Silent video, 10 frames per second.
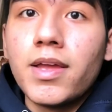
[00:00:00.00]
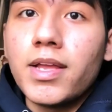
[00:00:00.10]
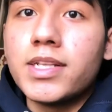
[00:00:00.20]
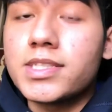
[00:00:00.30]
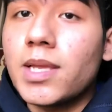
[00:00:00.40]

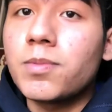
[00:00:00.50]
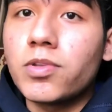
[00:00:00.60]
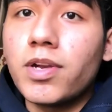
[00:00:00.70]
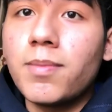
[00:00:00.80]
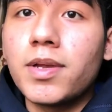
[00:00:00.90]
In
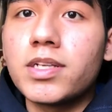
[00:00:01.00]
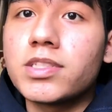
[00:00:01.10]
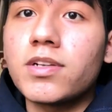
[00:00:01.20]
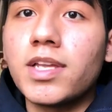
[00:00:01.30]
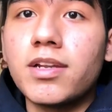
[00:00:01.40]
step 3,
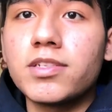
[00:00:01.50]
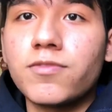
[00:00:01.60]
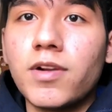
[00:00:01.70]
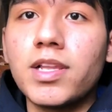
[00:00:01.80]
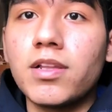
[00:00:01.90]
because our data
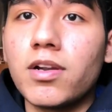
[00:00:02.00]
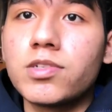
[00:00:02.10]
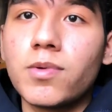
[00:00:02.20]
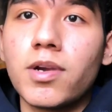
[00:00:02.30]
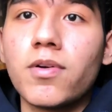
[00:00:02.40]
is fairly
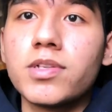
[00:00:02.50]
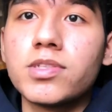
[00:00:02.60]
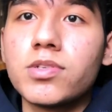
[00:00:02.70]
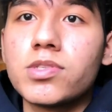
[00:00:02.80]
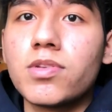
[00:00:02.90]
large, we are going
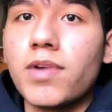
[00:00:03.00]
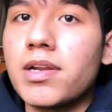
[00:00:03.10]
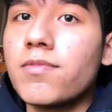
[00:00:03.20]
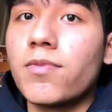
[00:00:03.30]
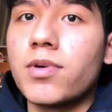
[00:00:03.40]
to use the
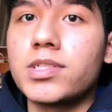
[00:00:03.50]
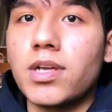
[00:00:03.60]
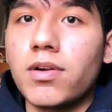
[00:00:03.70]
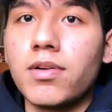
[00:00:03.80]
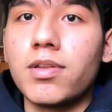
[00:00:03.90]
random forest
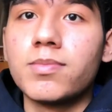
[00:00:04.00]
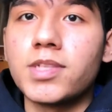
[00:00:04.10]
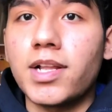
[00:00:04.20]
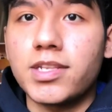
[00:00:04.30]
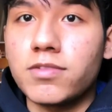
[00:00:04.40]
algorithm
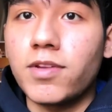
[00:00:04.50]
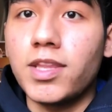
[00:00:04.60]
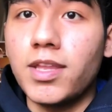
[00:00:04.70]
to classify the